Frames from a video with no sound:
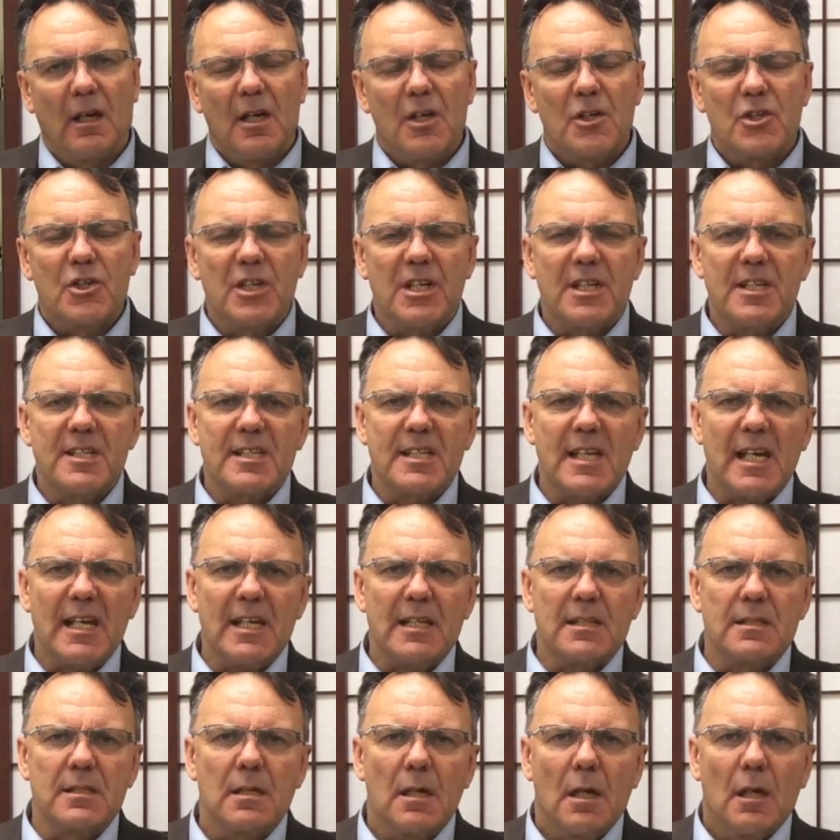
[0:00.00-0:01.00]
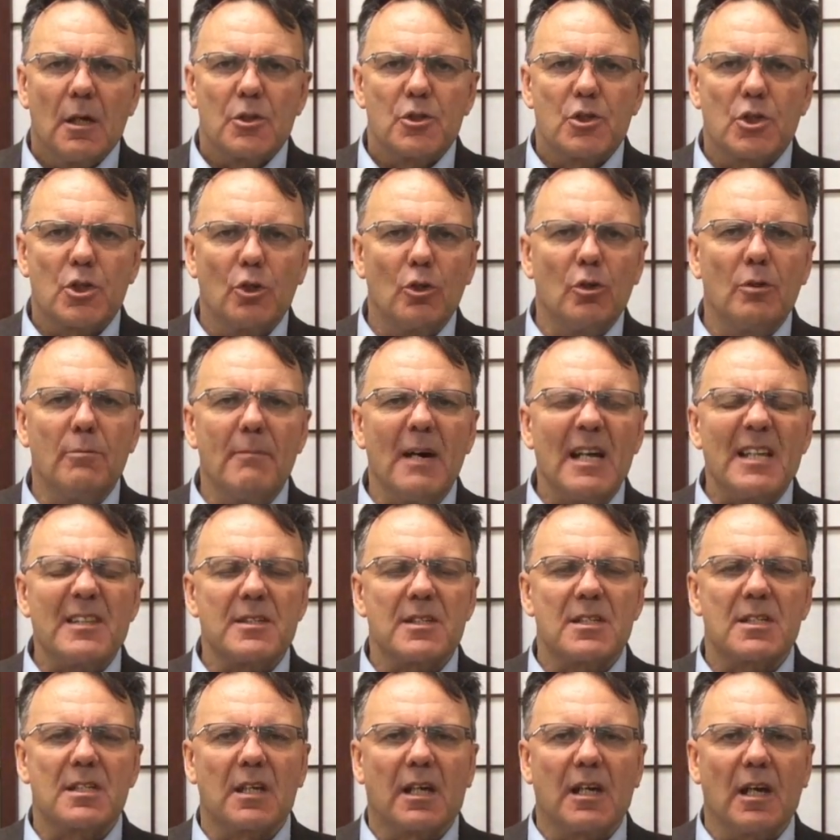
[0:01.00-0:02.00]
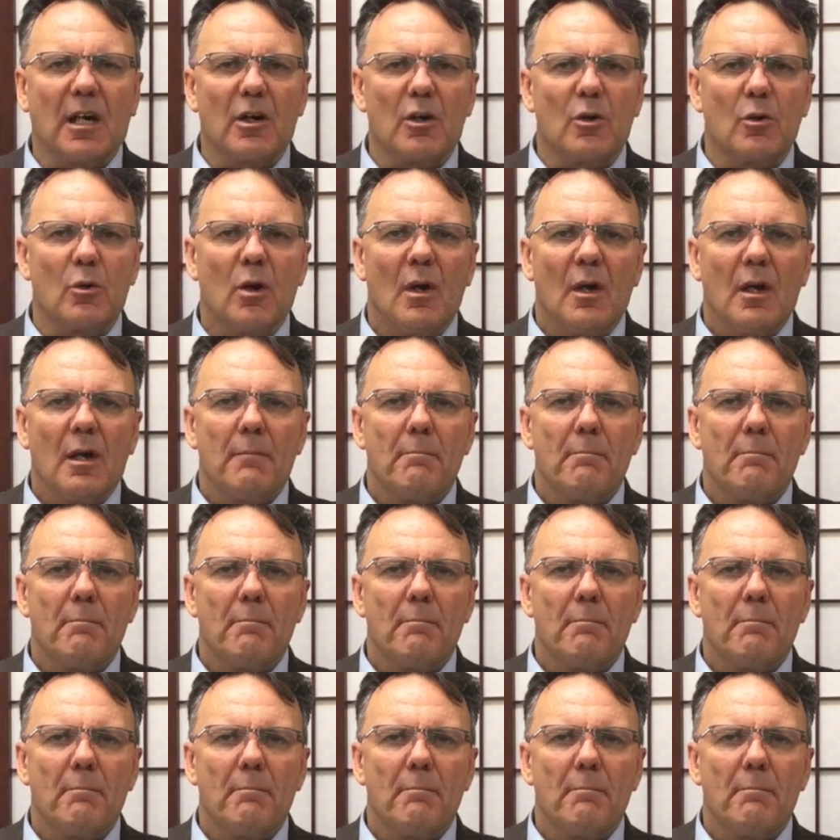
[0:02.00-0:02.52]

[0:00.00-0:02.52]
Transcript: She said, 2 months ago,